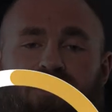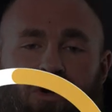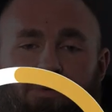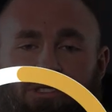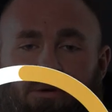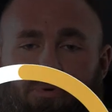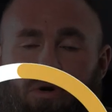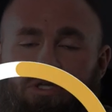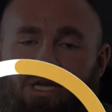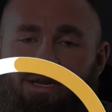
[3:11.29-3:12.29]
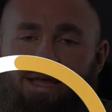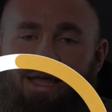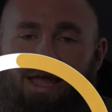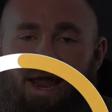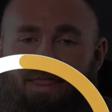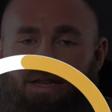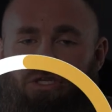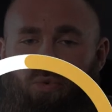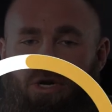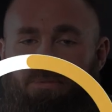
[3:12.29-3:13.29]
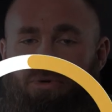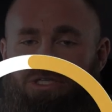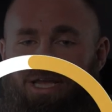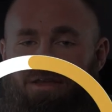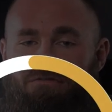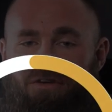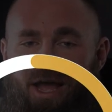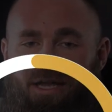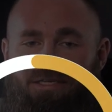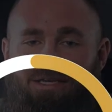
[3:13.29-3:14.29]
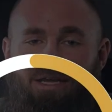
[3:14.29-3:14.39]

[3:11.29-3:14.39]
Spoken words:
30% protein, and then 20% fats.